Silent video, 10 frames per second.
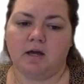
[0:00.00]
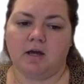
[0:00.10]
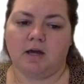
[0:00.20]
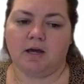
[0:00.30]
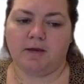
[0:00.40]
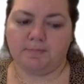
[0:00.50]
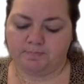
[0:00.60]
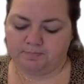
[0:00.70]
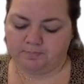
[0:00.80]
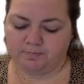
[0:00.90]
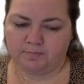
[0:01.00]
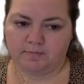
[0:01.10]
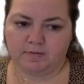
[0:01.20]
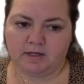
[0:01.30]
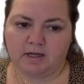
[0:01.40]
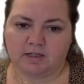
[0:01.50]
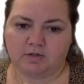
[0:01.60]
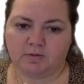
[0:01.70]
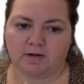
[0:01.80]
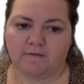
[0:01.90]
Um, and
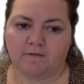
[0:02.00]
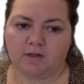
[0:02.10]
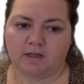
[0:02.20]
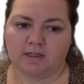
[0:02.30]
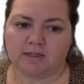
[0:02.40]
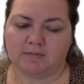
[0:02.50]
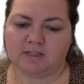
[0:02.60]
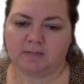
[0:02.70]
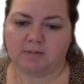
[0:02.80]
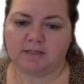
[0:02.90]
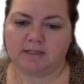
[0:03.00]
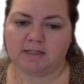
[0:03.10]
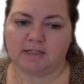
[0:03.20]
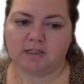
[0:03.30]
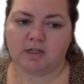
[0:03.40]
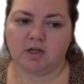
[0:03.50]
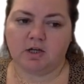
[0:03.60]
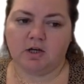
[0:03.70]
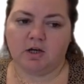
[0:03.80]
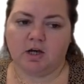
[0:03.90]
so we're going to fill in these missing pieces.
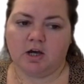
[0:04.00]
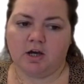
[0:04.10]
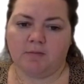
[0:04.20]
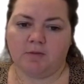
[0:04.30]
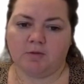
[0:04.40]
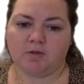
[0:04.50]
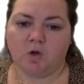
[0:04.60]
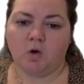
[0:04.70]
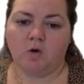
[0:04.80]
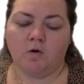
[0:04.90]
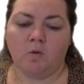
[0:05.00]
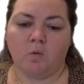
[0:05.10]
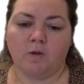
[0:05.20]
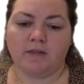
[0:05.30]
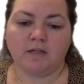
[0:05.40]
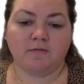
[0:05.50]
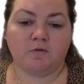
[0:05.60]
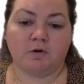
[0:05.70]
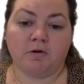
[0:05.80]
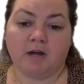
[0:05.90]
Um, there was
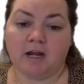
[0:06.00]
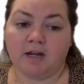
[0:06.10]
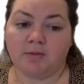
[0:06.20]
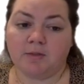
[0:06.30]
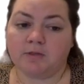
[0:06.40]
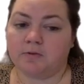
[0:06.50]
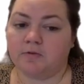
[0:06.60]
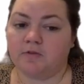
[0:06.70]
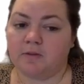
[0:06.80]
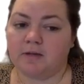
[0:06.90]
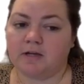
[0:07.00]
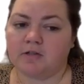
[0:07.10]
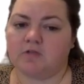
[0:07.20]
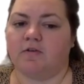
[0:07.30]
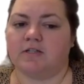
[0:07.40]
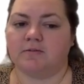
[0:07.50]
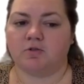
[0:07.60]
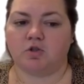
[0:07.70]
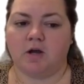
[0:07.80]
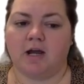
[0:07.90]
1,483 total females. So if I
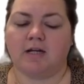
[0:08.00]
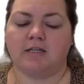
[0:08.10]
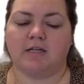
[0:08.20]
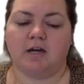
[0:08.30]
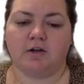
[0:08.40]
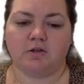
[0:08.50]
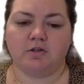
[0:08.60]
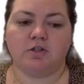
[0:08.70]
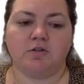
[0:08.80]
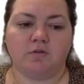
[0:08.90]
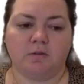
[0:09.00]
subtract the other two